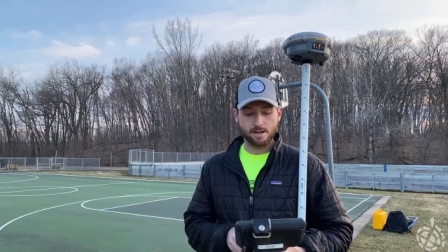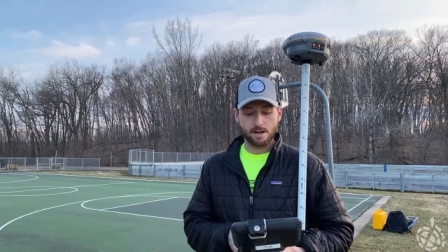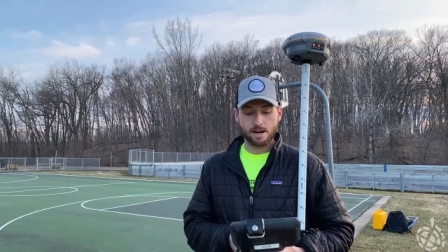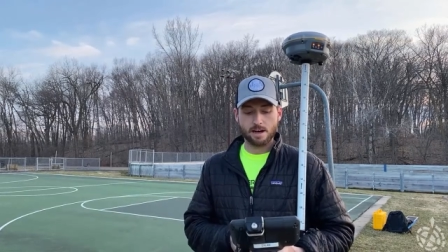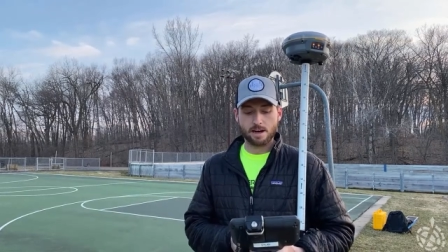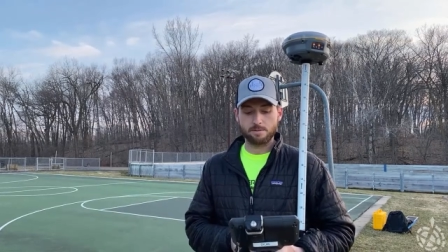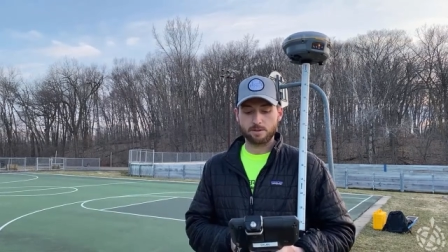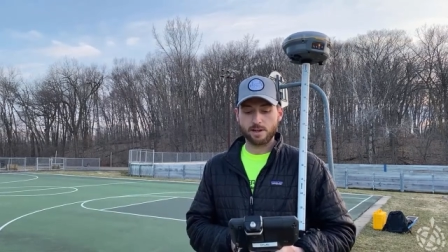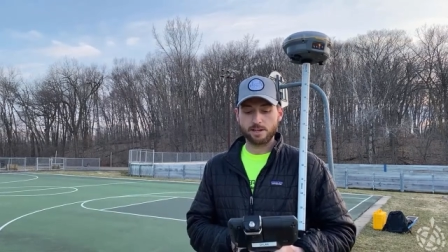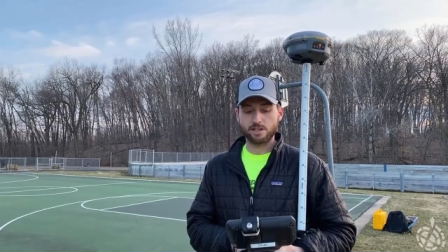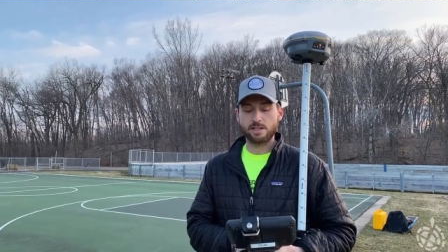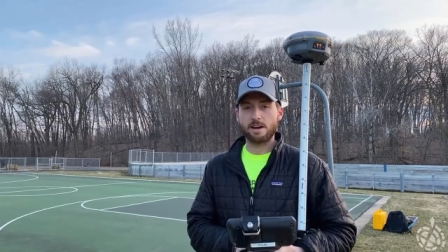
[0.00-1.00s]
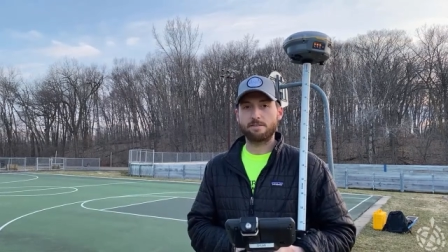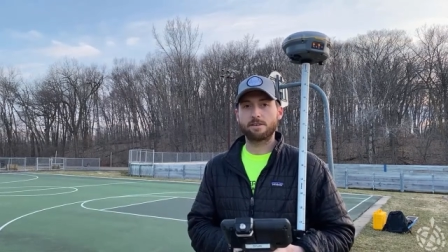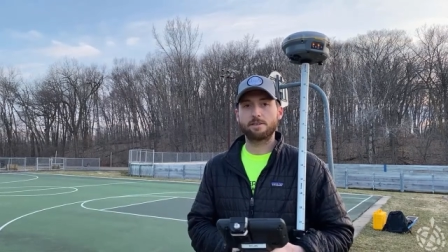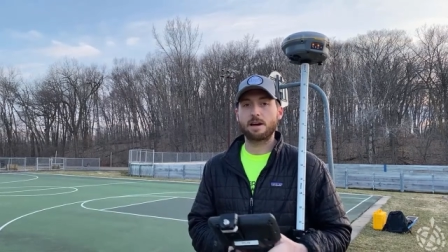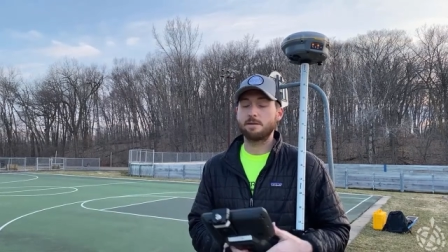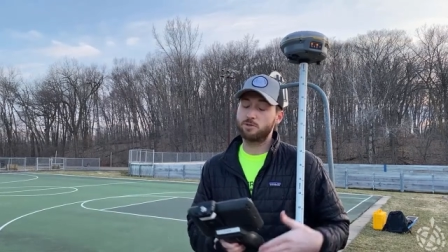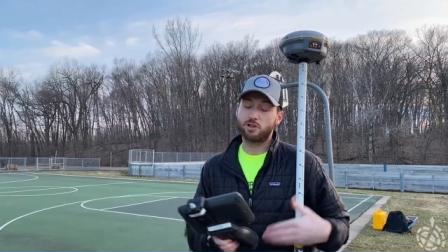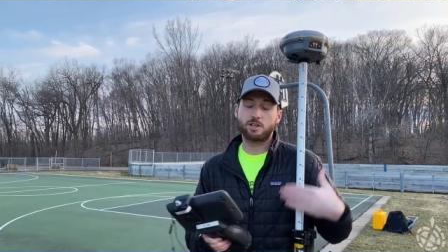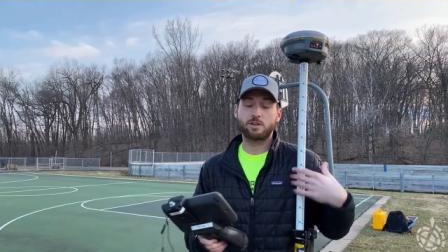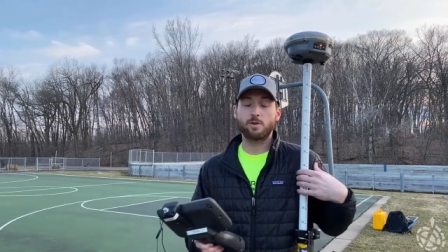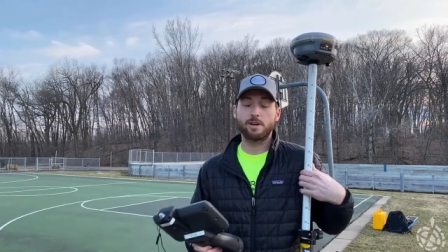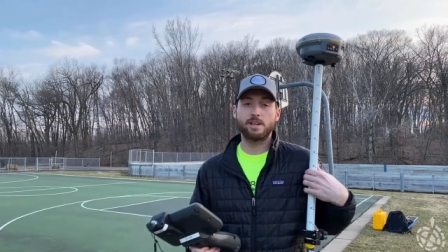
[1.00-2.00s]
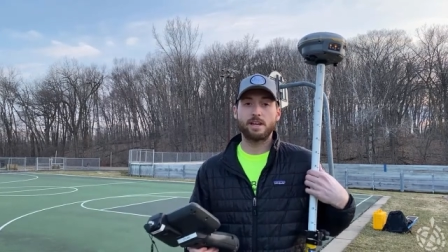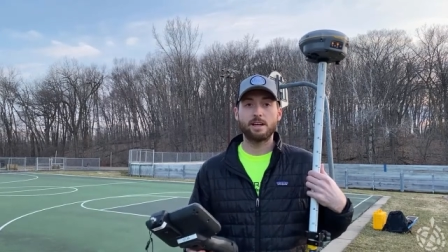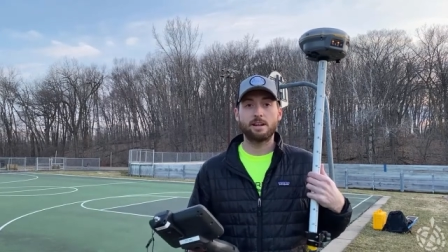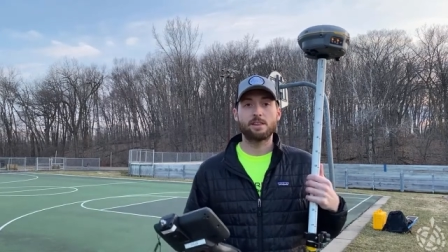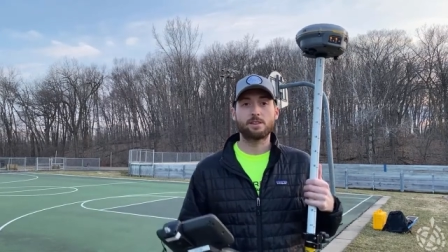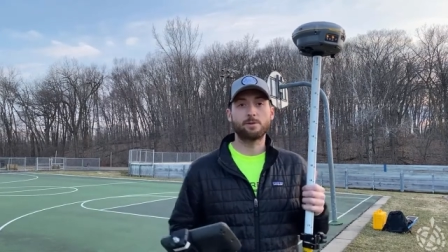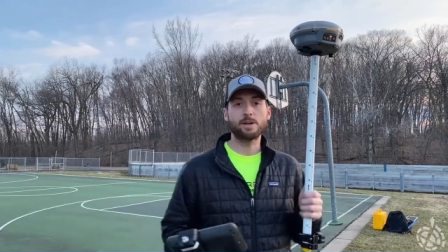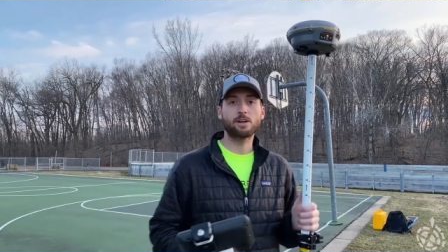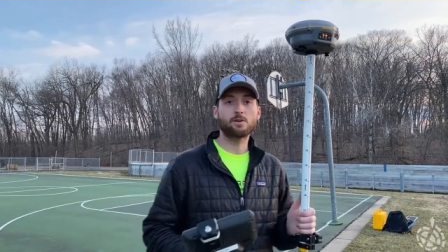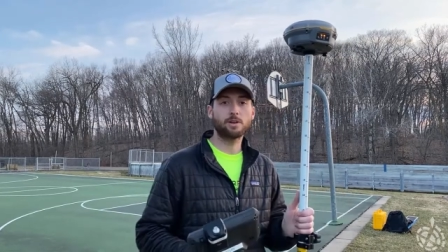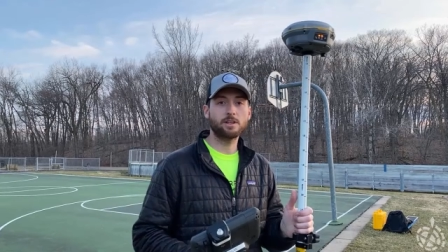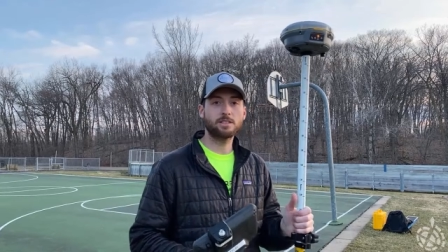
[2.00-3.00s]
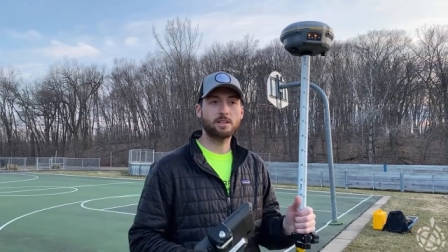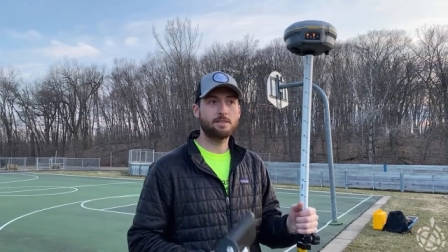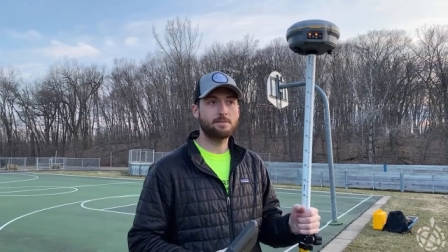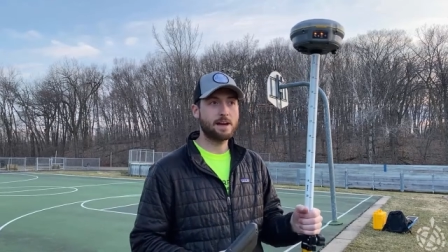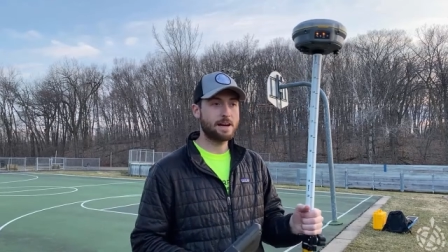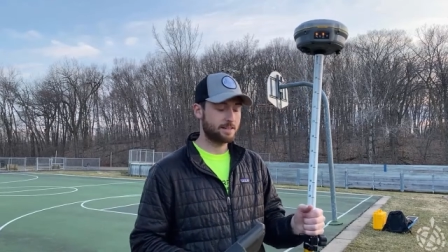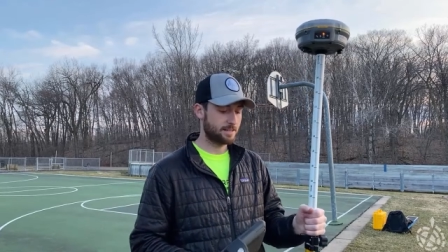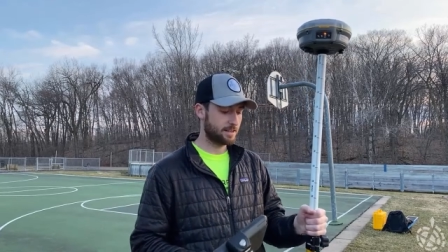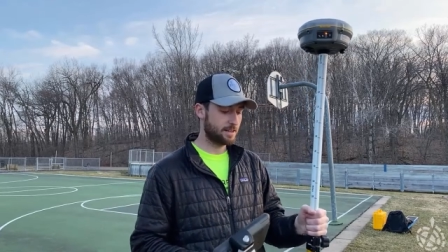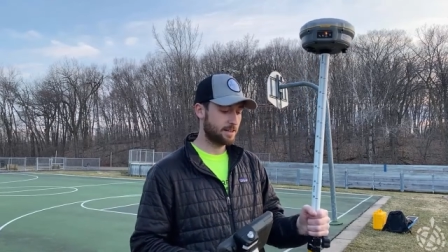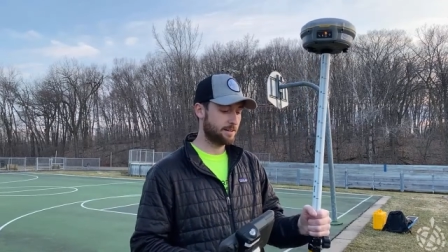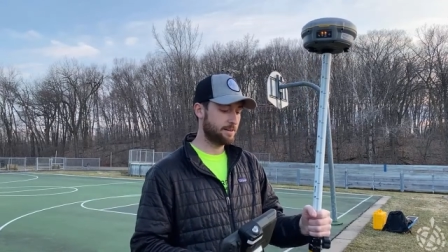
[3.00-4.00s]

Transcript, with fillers: Um, so I just have, I'm just going to hit three corners of that, uh,